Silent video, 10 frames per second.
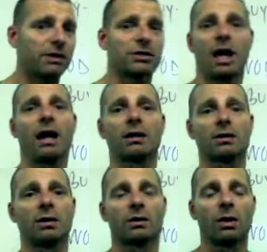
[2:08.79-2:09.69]
and then
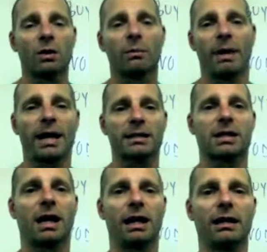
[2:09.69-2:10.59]
jog along the whole
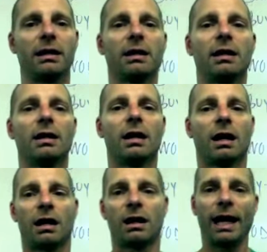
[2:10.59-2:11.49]
back side
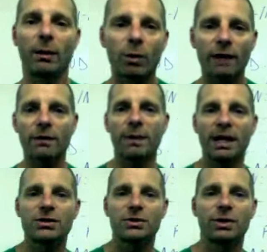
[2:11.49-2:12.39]
at
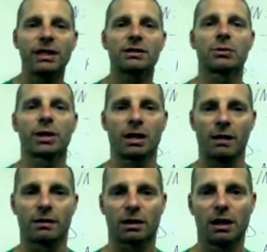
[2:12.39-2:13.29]
whatever pace you need to
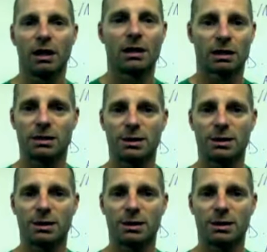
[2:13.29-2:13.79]
recover,